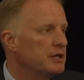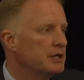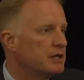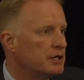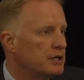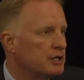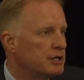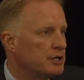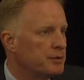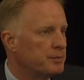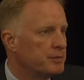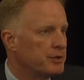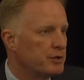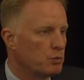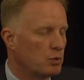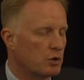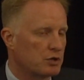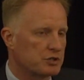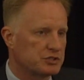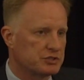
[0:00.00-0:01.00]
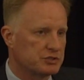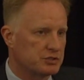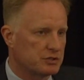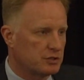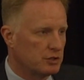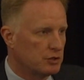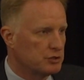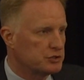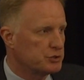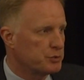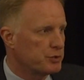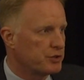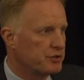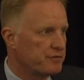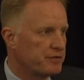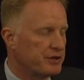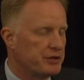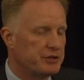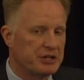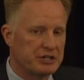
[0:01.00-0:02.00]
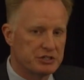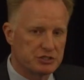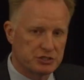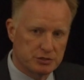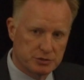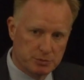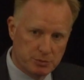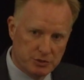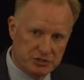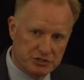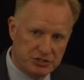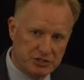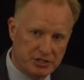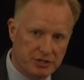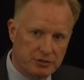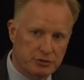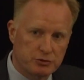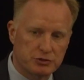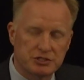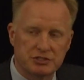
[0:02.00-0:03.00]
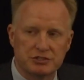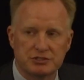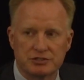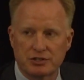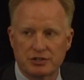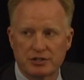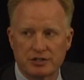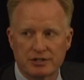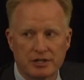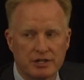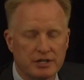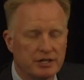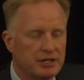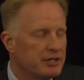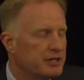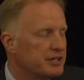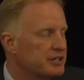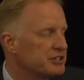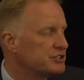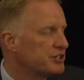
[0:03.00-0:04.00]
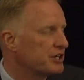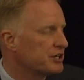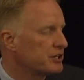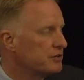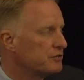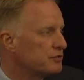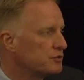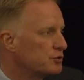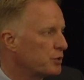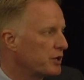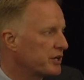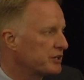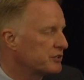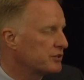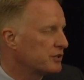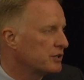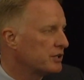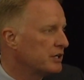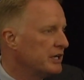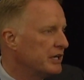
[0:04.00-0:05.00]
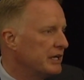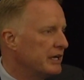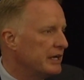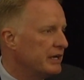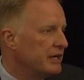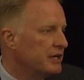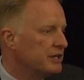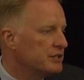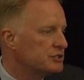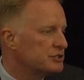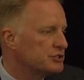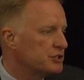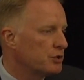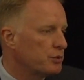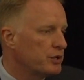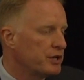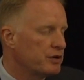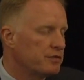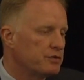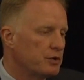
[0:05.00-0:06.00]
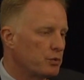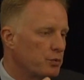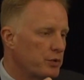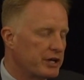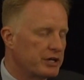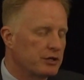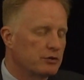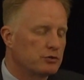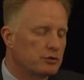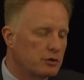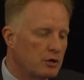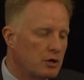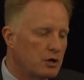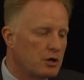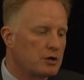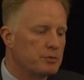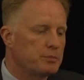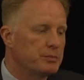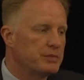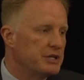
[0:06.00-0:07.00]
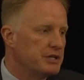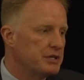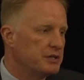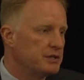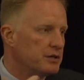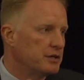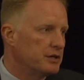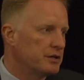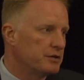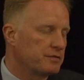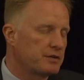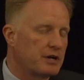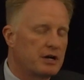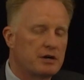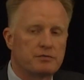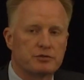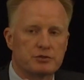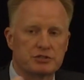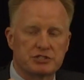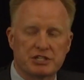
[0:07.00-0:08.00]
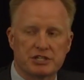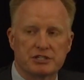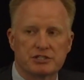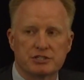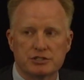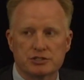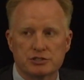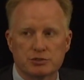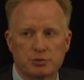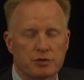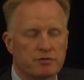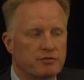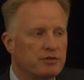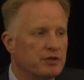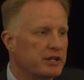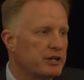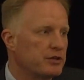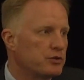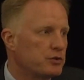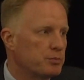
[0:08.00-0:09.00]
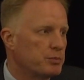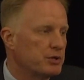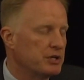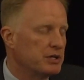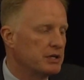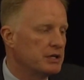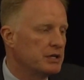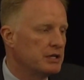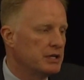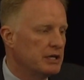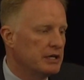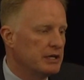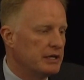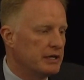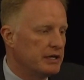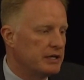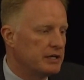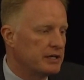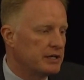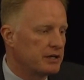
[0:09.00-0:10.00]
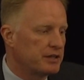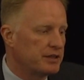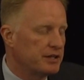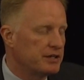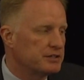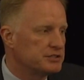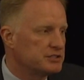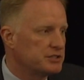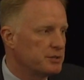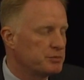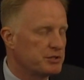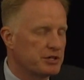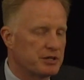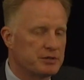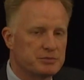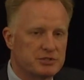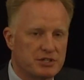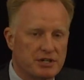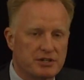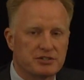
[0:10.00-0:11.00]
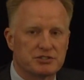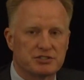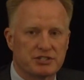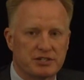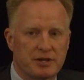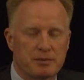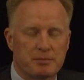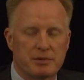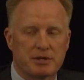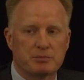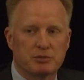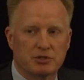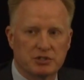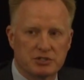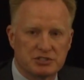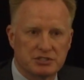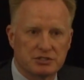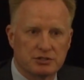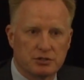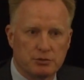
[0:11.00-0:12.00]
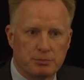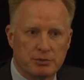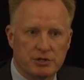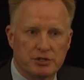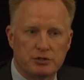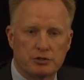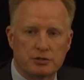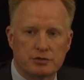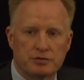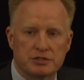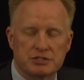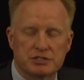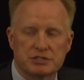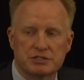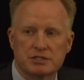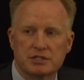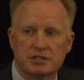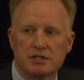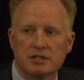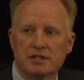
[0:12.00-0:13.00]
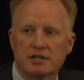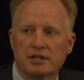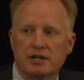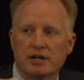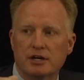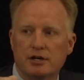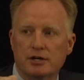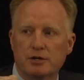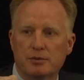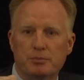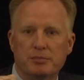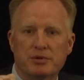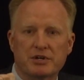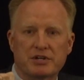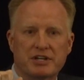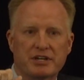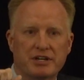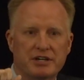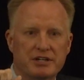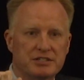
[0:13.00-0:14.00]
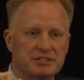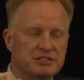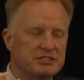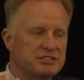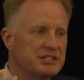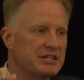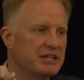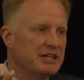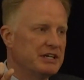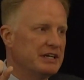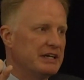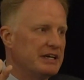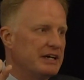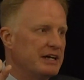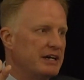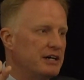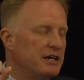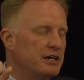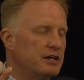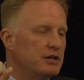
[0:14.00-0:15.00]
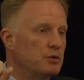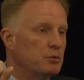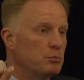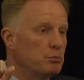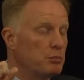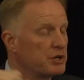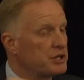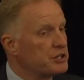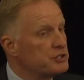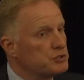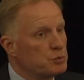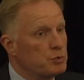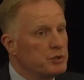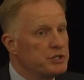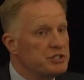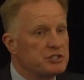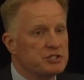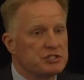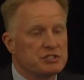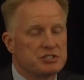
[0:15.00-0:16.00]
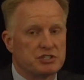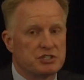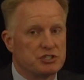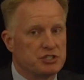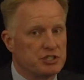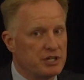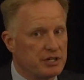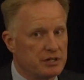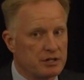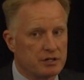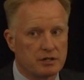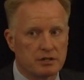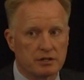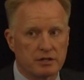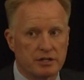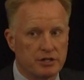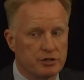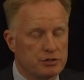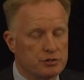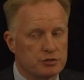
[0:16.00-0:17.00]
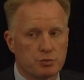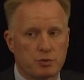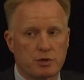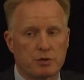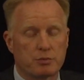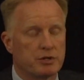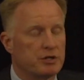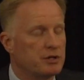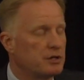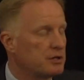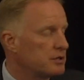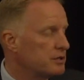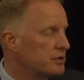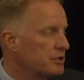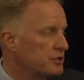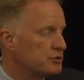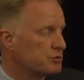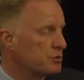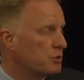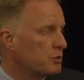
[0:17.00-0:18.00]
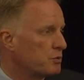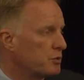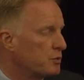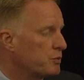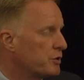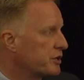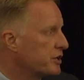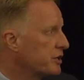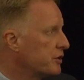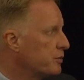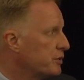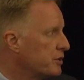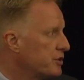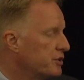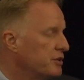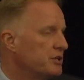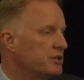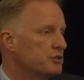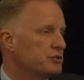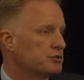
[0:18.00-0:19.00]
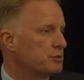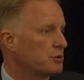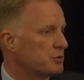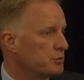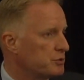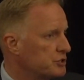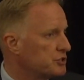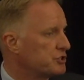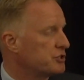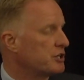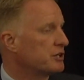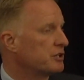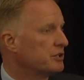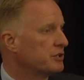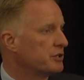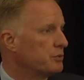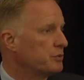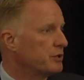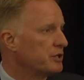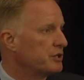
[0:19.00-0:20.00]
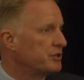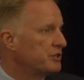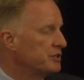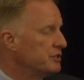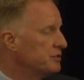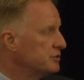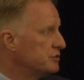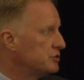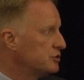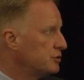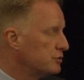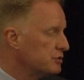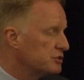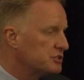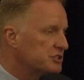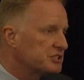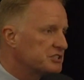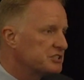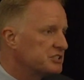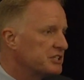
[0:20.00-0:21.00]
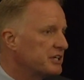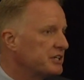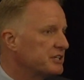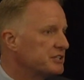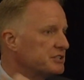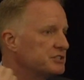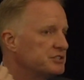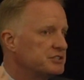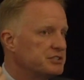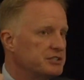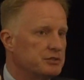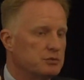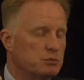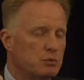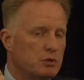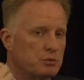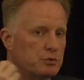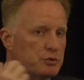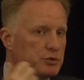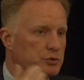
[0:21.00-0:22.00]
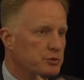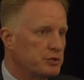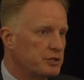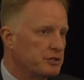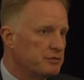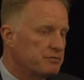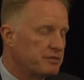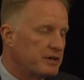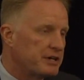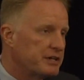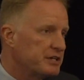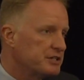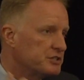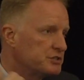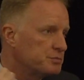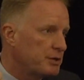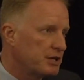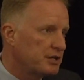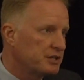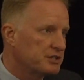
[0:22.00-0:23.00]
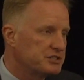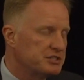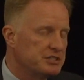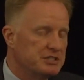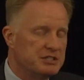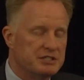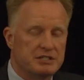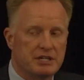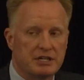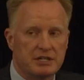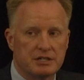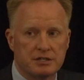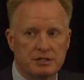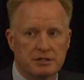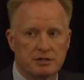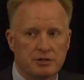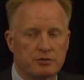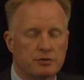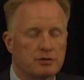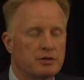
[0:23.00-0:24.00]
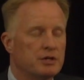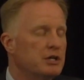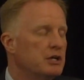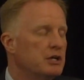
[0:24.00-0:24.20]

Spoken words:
that works closely with the foundations. Melissa Henderson's our executive director. And so we have a regular heartbeat of conversations with philanthropy. And I think sometimes, honestly, I make Melissa a little bit nervous because we just share, here's where we are and here's what we're working with and here's what we're struggling with in student success and what we're doing in finance policy and data and other.